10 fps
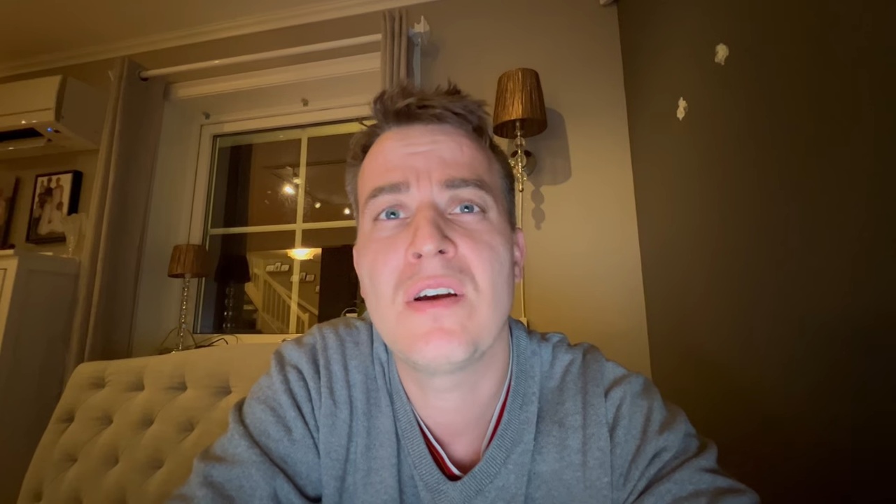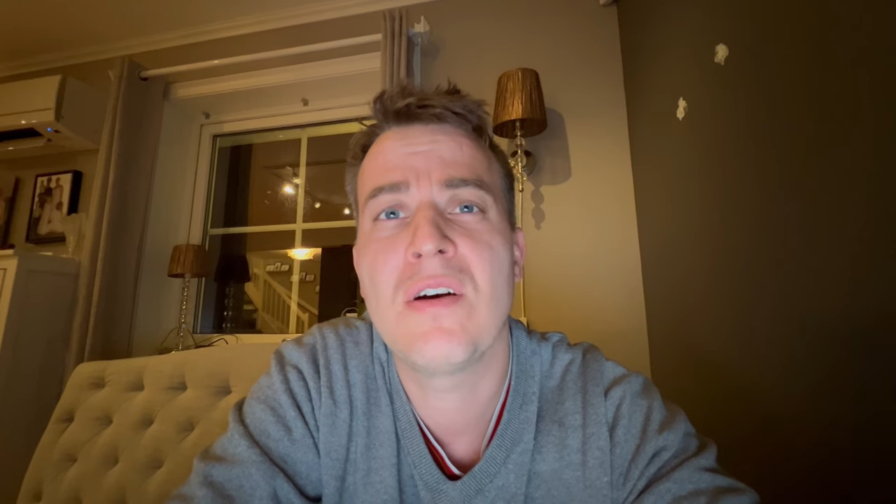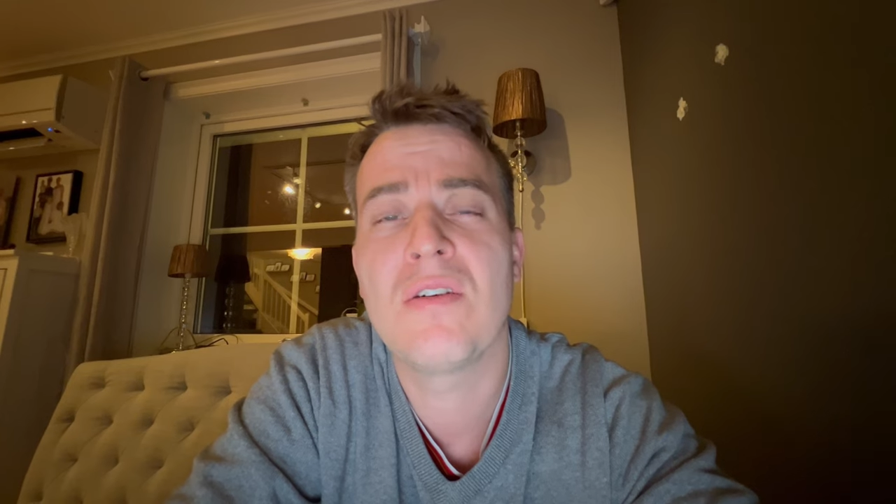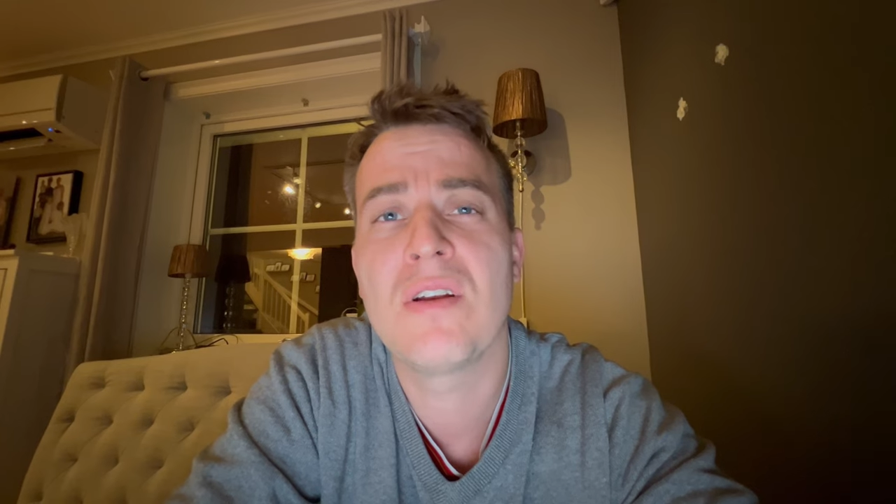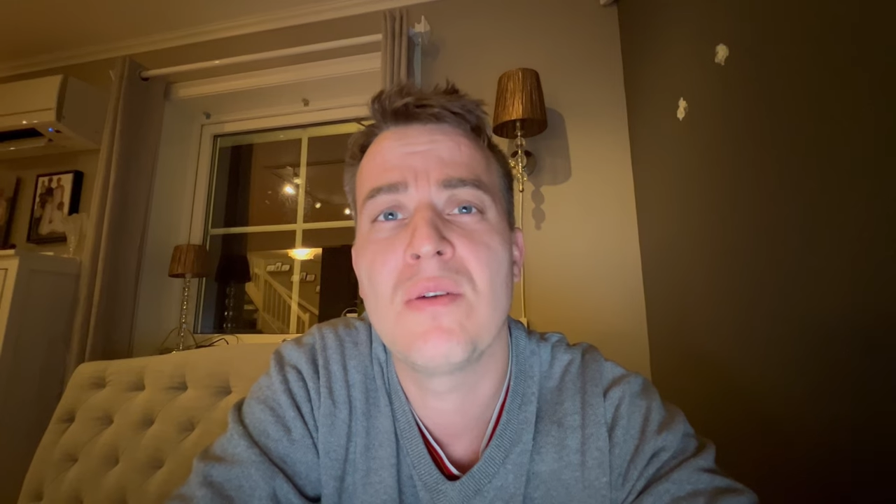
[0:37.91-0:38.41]

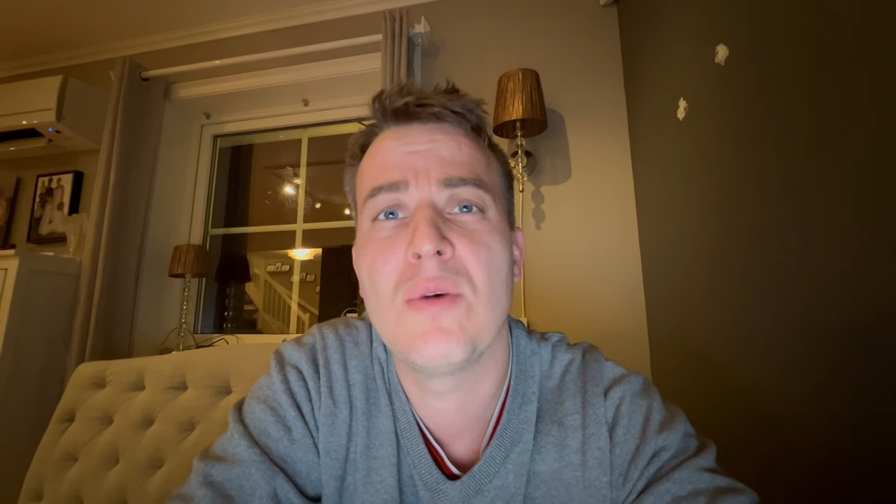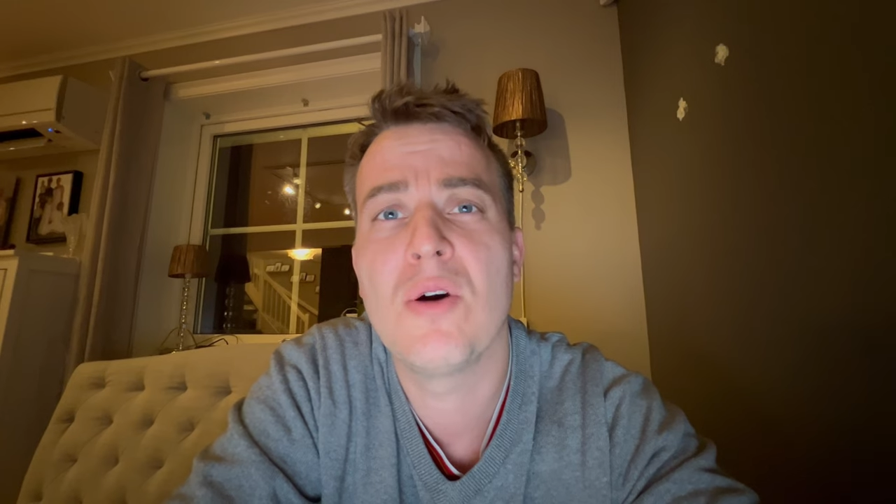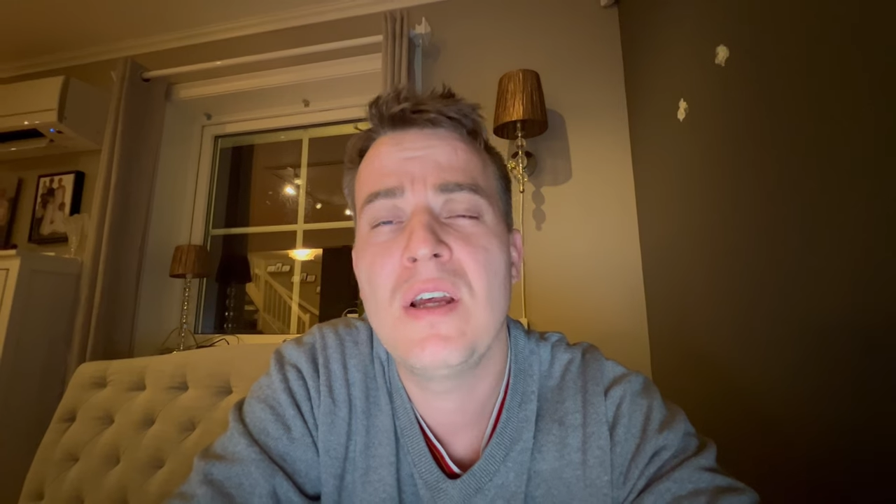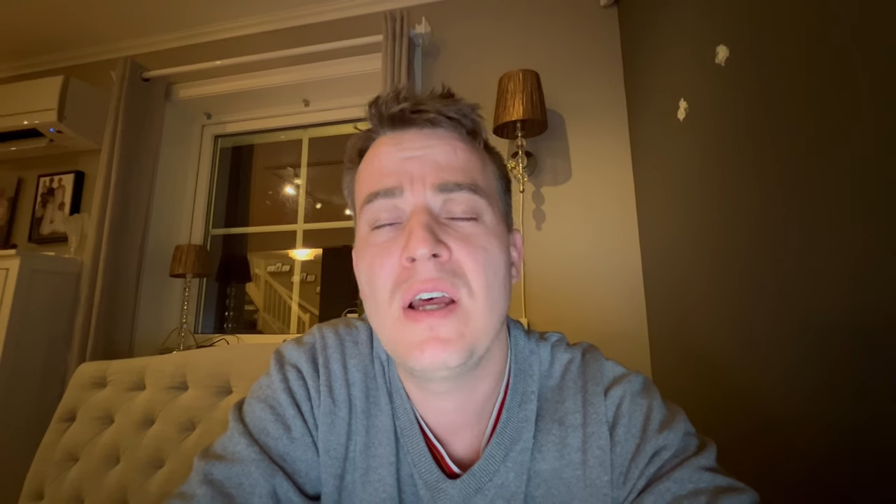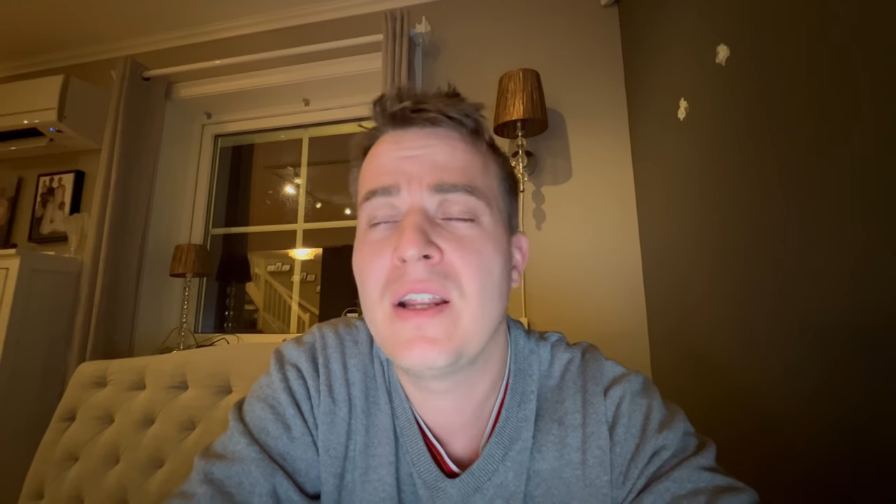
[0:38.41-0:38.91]
on the
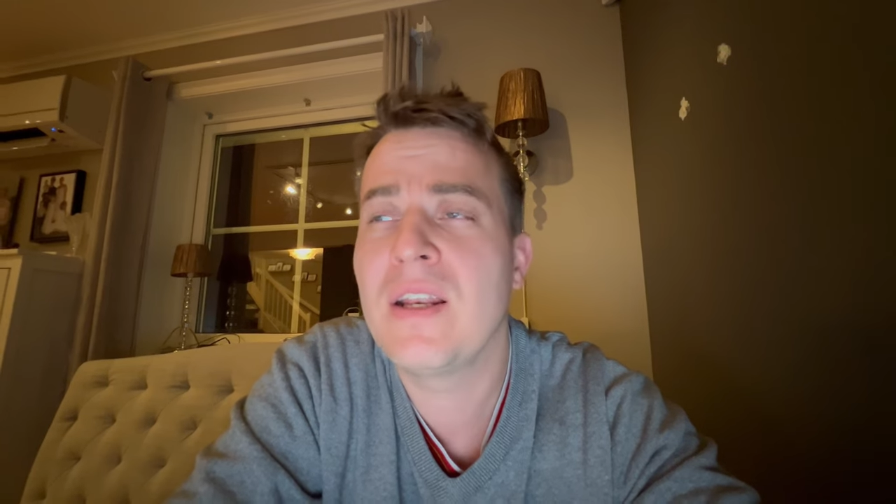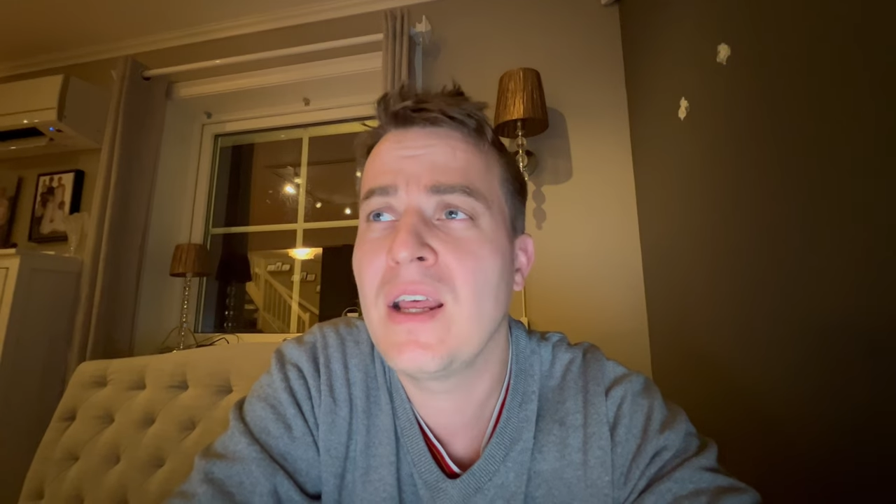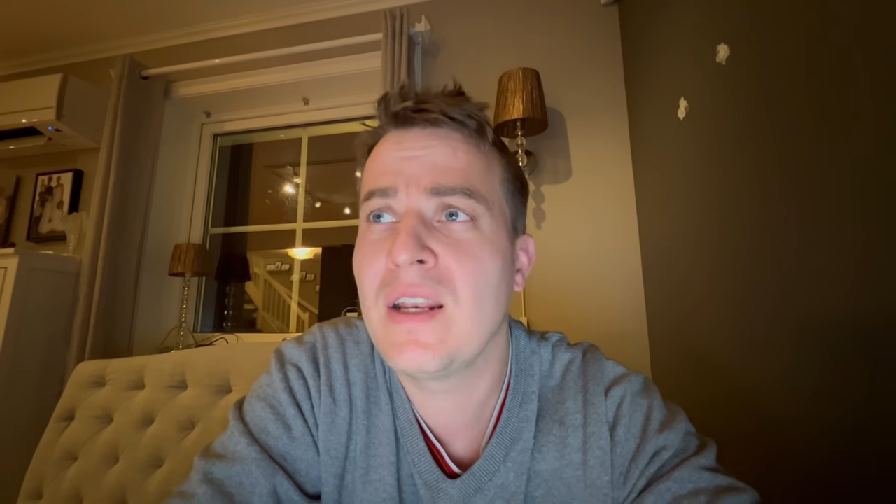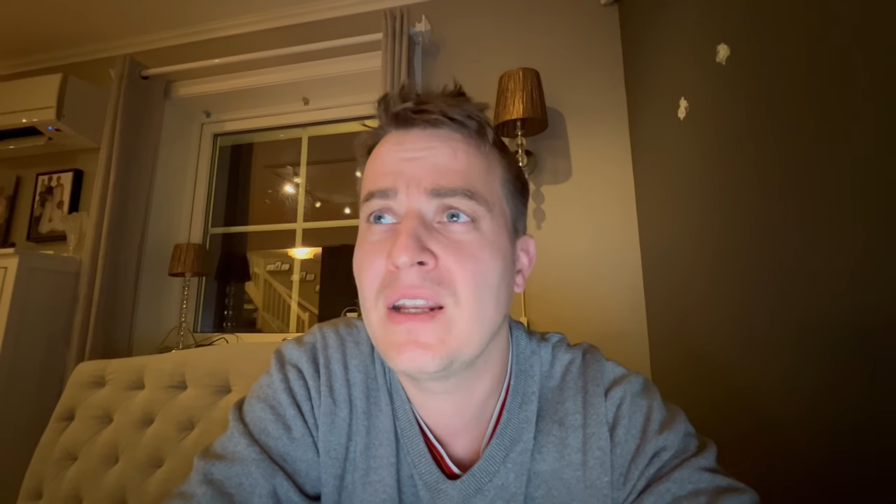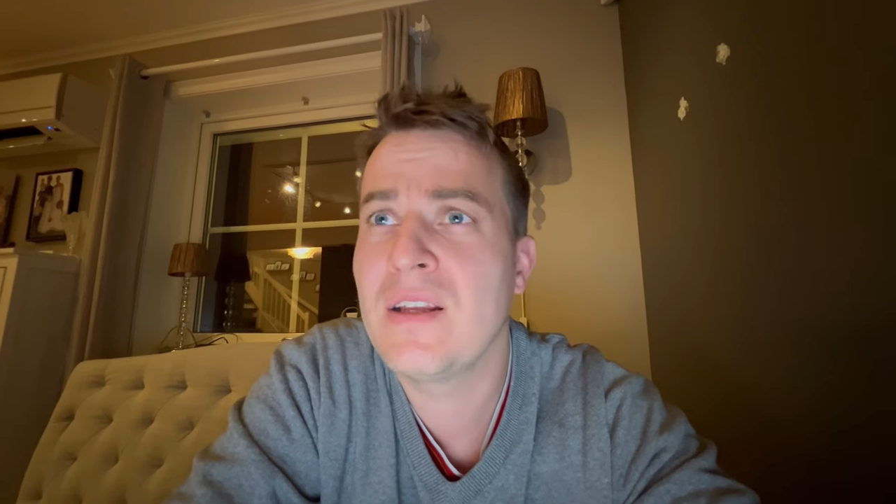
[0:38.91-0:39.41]
boat and
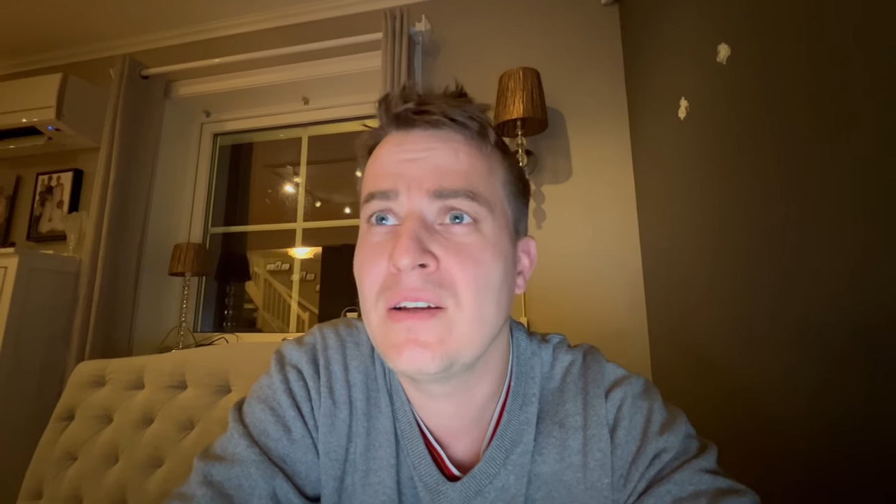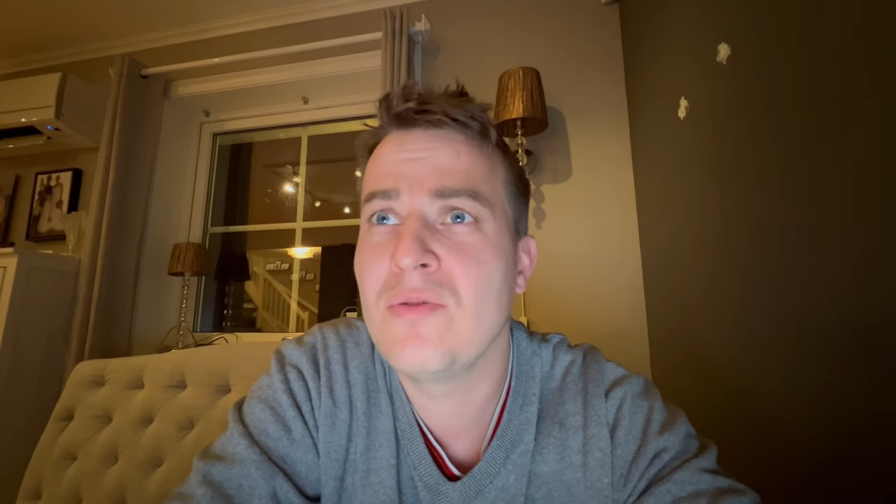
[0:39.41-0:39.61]
then uh,